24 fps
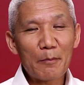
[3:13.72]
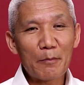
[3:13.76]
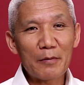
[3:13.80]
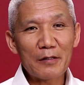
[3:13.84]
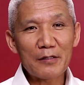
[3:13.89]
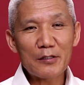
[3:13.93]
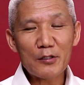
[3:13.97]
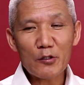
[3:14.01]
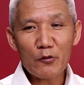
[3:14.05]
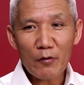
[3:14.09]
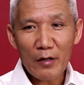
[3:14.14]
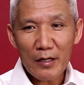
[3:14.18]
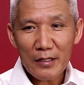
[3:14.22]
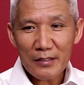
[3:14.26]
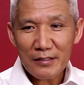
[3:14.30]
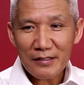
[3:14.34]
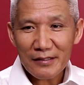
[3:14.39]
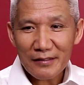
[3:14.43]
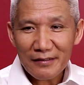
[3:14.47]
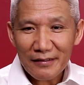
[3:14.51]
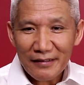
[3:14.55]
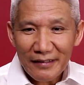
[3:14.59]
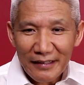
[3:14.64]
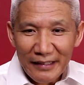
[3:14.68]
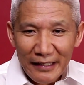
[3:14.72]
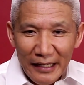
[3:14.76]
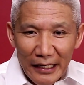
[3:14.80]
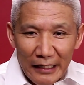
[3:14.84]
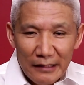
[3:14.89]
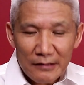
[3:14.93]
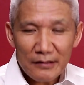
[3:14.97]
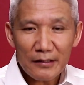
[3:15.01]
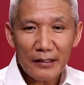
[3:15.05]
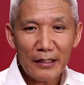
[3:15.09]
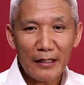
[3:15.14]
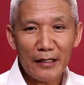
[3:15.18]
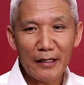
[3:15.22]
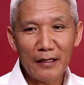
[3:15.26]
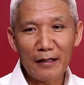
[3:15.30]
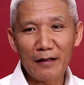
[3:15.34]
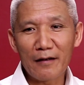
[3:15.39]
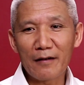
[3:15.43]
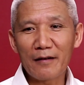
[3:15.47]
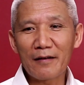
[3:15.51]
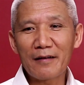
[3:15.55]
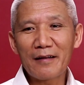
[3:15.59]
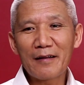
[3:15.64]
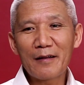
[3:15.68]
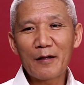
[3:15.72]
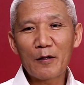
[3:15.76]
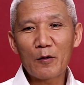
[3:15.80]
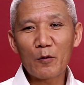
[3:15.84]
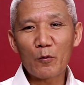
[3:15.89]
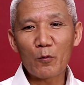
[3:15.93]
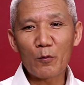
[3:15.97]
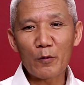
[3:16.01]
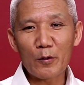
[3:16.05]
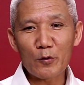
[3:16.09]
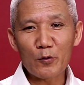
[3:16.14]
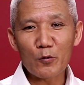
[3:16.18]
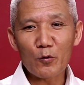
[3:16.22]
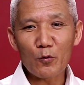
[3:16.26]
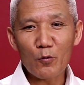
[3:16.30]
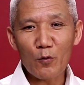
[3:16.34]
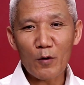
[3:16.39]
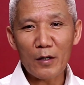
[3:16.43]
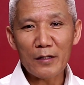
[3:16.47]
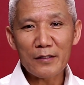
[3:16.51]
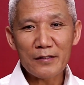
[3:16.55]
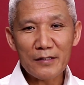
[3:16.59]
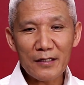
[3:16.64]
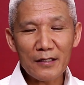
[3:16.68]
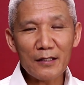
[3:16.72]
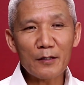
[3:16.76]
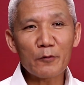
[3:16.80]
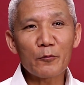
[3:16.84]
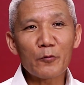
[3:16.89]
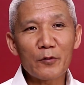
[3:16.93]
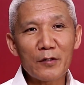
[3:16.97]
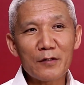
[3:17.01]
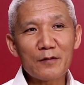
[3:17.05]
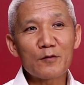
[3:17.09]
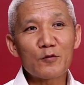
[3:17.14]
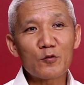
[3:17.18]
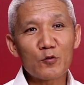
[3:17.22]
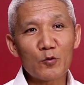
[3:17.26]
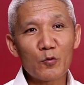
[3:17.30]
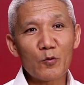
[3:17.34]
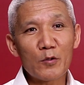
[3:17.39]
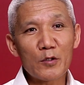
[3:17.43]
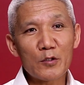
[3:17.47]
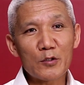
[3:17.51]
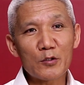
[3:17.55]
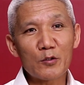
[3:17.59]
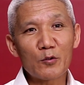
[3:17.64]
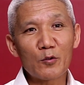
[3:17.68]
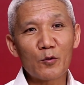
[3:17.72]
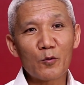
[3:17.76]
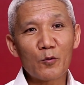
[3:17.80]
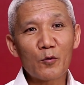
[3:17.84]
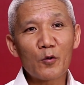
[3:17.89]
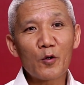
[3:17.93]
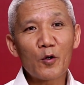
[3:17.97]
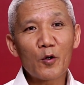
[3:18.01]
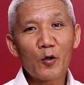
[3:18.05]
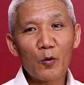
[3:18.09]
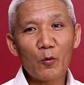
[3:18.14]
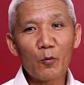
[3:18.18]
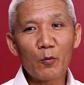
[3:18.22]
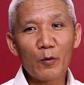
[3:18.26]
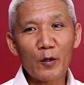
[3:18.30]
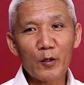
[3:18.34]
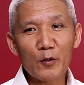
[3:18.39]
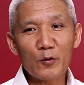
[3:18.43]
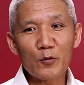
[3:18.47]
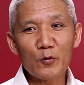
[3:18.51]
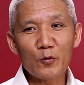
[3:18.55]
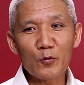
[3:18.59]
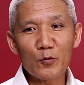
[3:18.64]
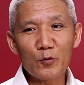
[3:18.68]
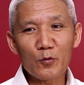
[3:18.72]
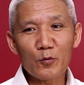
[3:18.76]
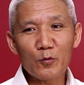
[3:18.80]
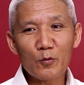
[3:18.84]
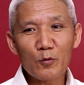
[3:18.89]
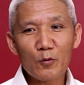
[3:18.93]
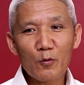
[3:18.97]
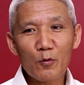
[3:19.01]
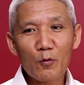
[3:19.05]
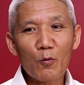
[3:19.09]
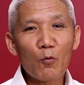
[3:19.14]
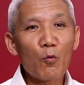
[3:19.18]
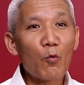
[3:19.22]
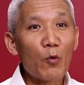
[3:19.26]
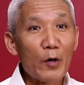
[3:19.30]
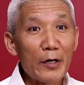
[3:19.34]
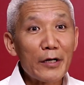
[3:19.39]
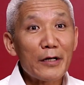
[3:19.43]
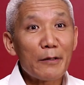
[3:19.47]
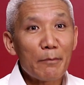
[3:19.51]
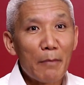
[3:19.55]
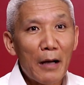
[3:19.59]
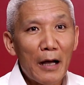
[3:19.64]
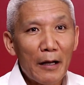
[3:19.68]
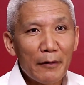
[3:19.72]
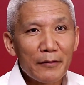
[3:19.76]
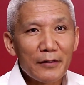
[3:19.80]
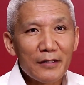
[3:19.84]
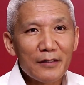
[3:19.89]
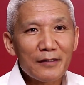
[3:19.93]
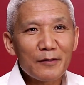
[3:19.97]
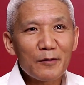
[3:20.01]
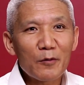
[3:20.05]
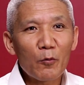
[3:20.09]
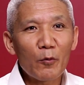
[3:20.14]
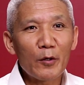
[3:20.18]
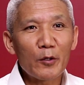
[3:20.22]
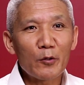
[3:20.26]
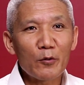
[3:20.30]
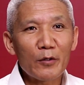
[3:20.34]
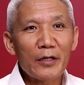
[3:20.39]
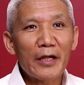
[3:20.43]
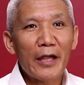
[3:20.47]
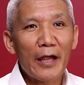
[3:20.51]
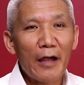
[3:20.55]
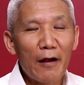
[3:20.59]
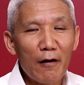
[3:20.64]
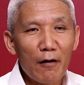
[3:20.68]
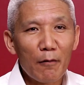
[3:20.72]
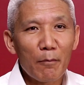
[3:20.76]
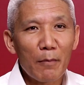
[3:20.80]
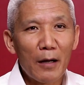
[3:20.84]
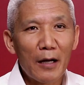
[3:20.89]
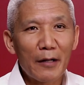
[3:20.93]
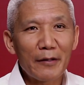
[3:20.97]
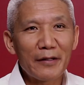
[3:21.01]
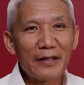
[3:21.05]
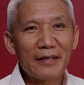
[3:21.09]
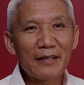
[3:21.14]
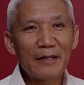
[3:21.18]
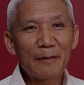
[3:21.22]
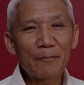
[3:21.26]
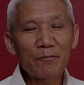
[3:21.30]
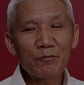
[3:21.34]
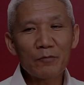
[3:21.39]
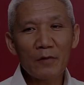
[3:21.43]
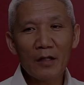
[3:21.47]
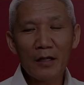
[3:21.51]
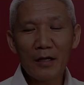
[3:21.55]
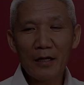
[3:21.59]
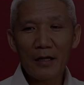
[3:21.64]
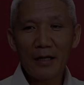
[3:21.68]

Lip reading: But stress kicks in when you are dealing with a situation where you worry about it, where you care about it.